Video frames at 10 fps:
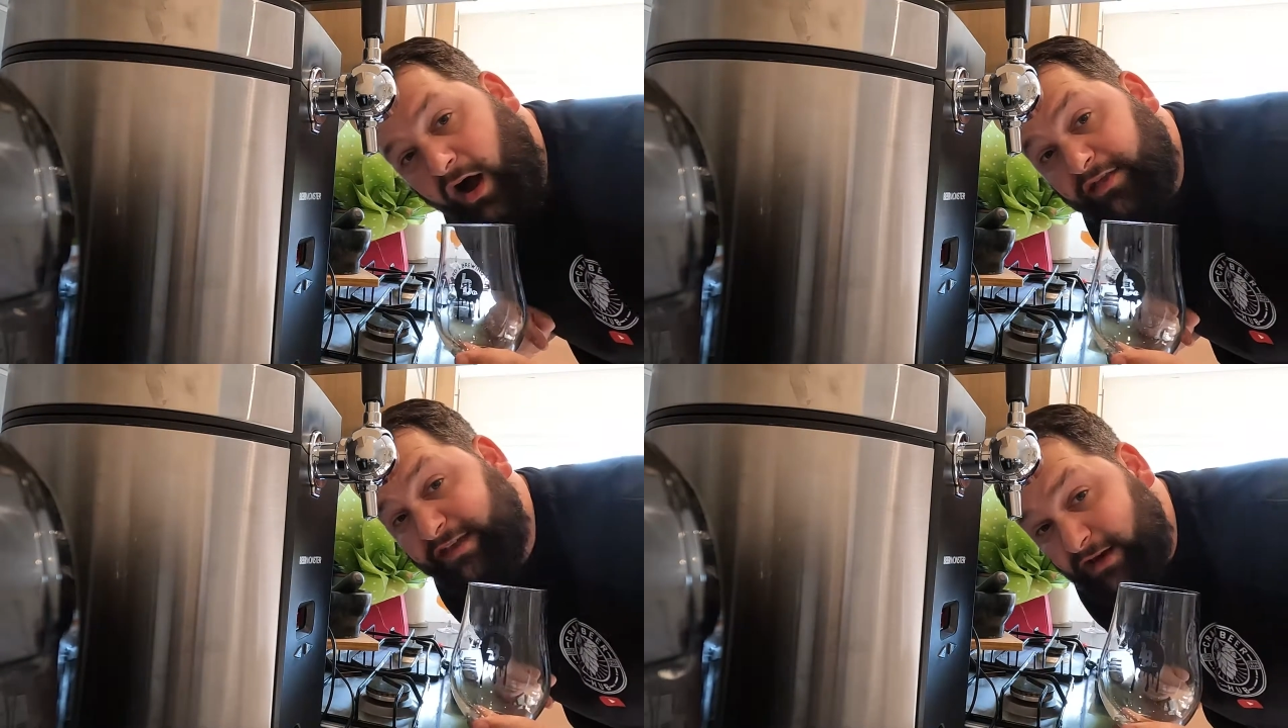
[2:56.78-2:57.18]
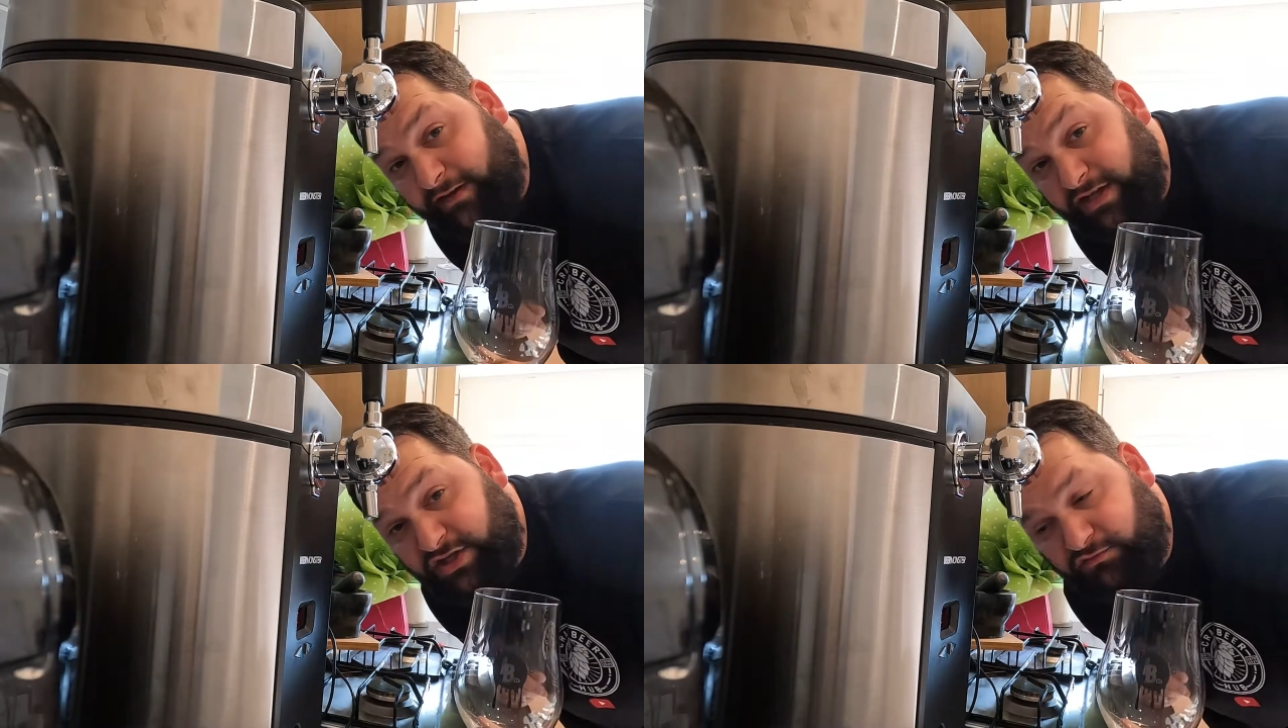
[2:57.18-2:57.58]
I think
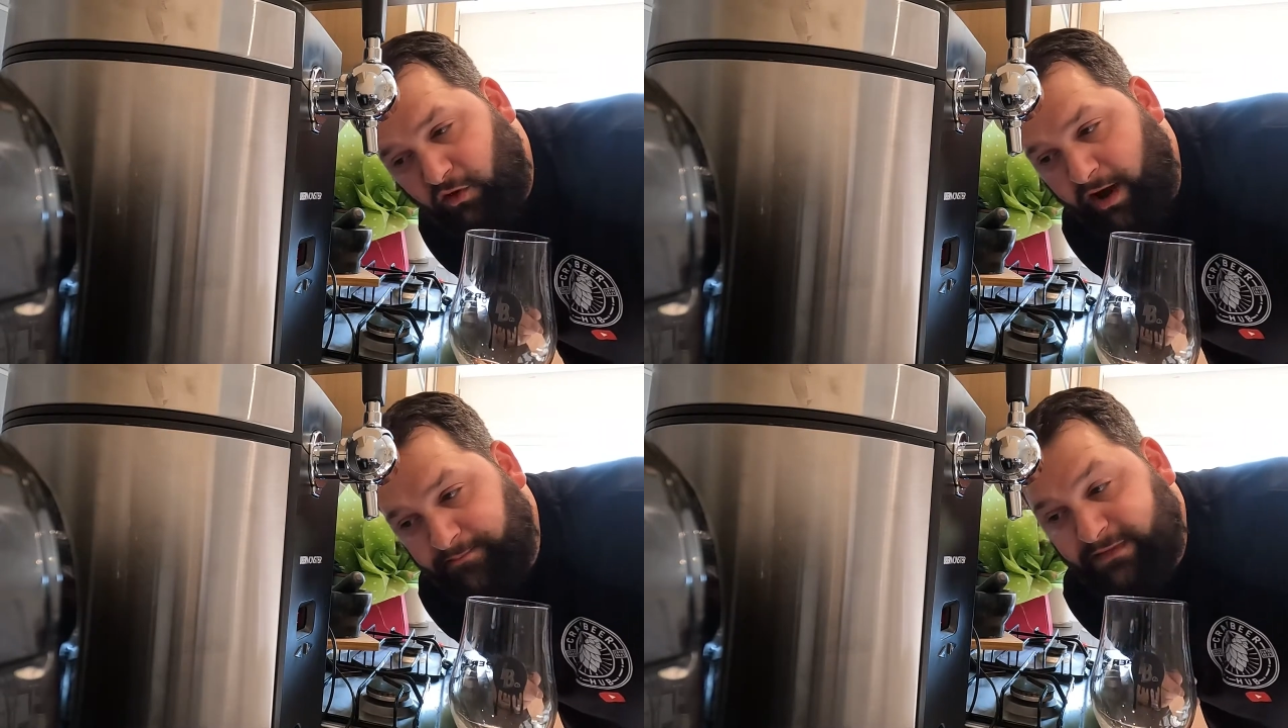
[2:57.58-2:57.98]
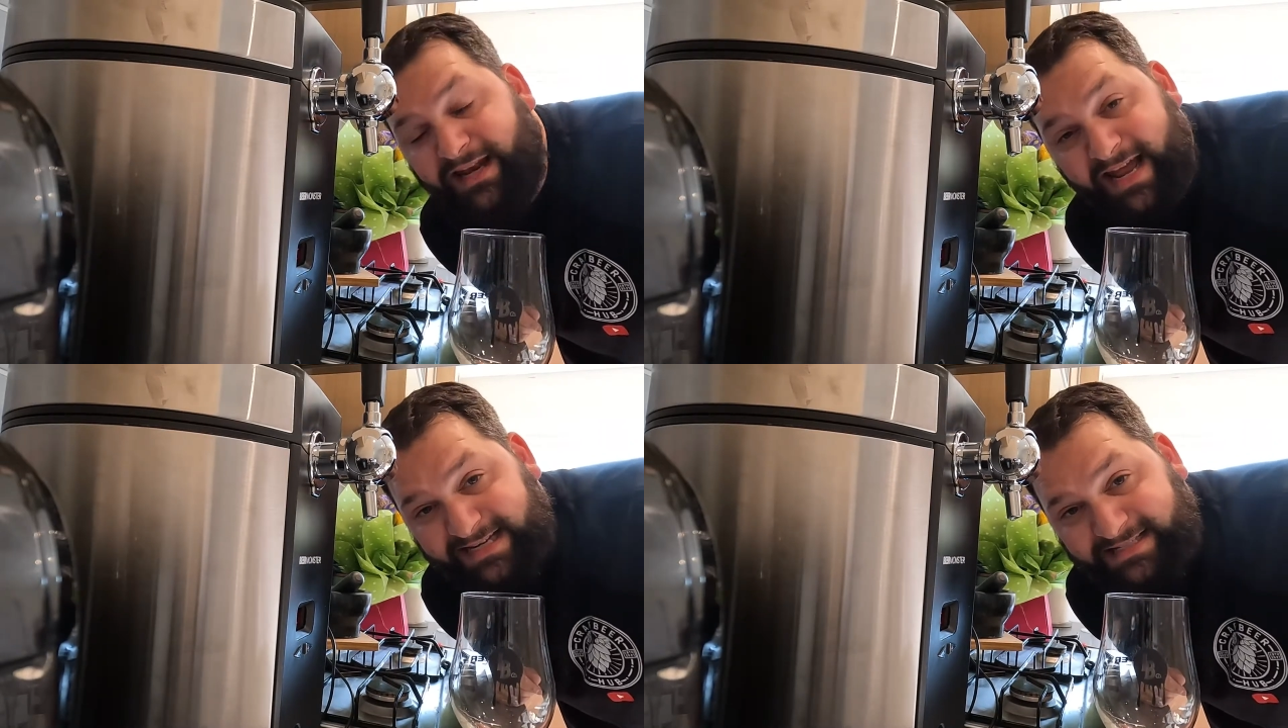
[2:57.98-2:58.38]
I've hit it just right.
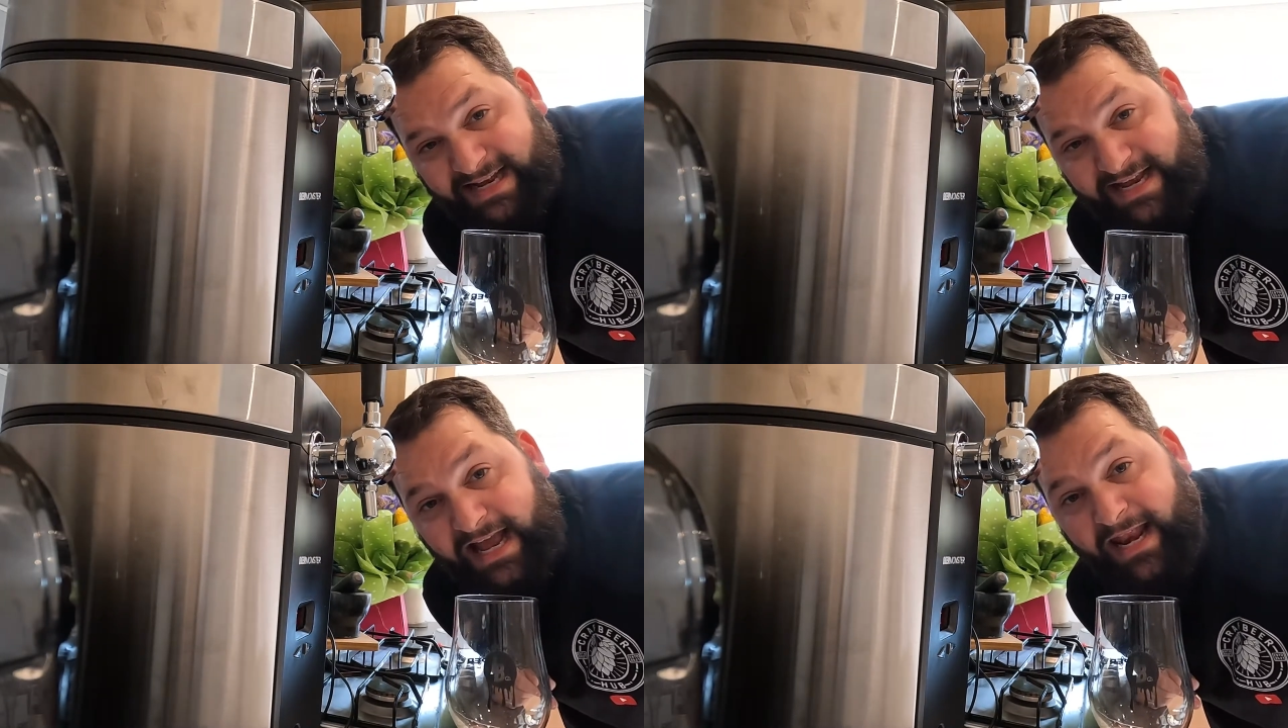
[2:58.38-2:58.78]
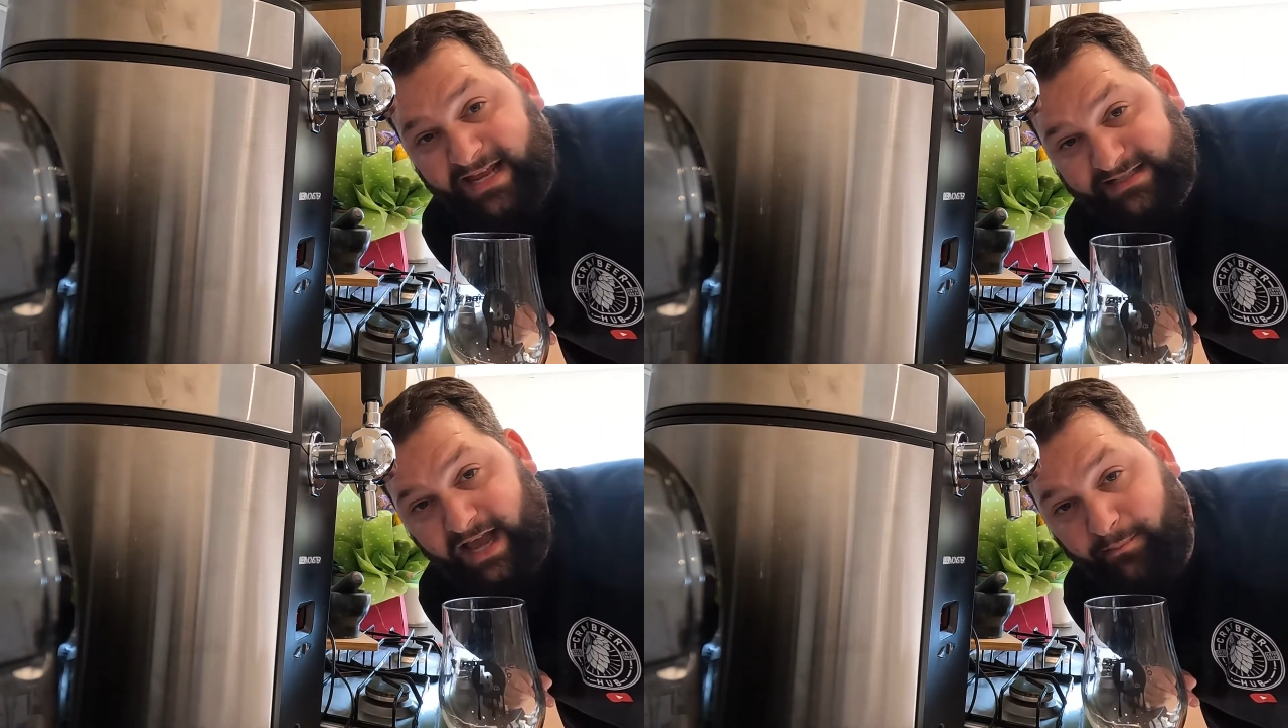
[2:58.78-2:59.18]
Let's see.
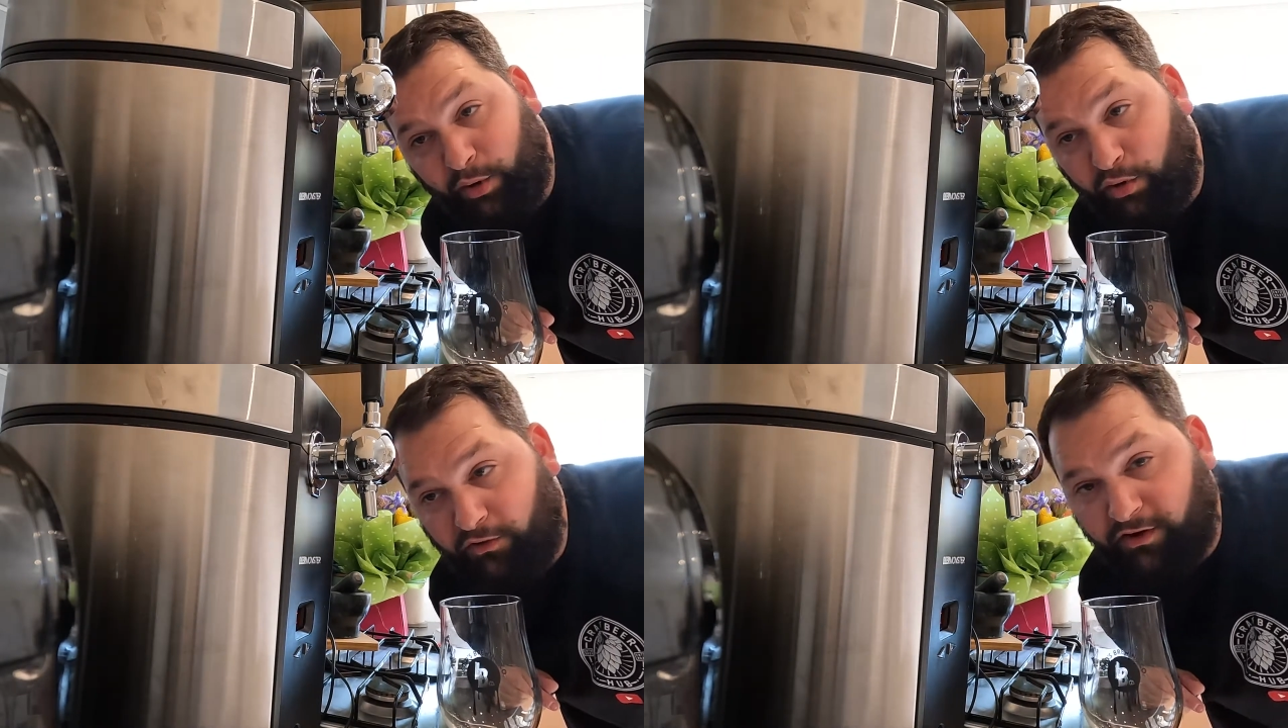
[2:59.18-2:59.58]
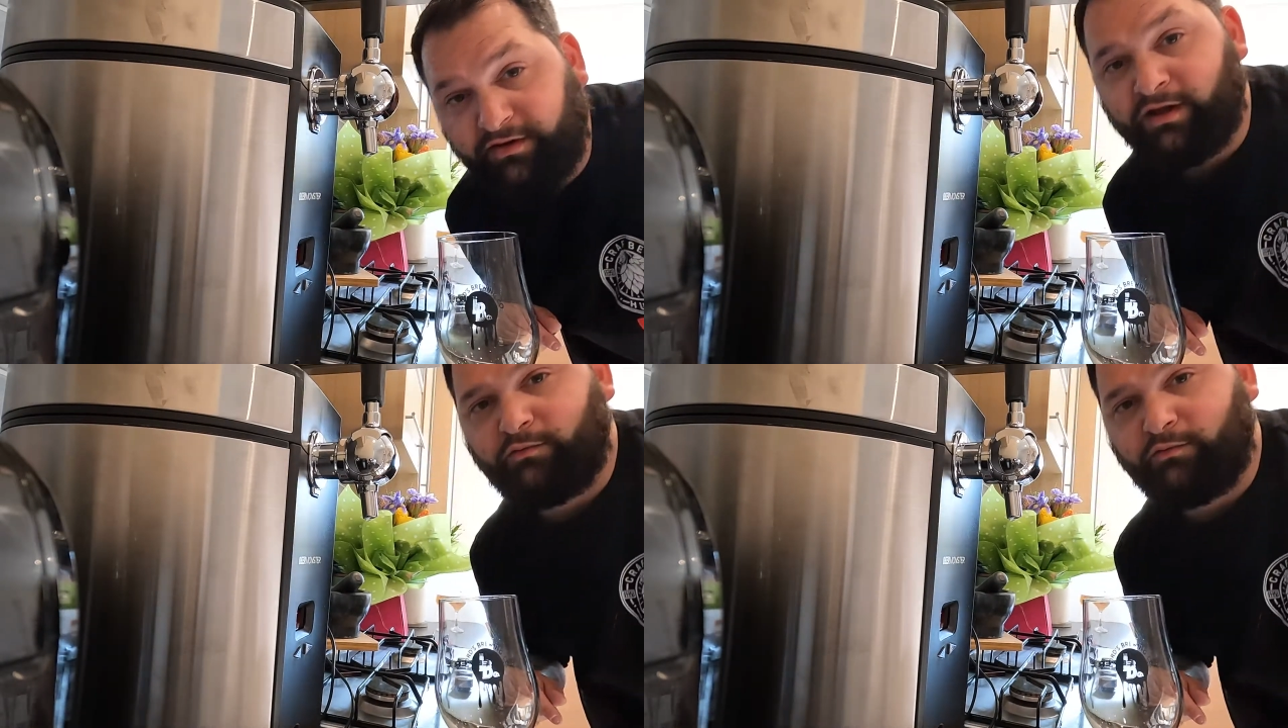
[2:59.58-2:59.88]
Let's get a pour on.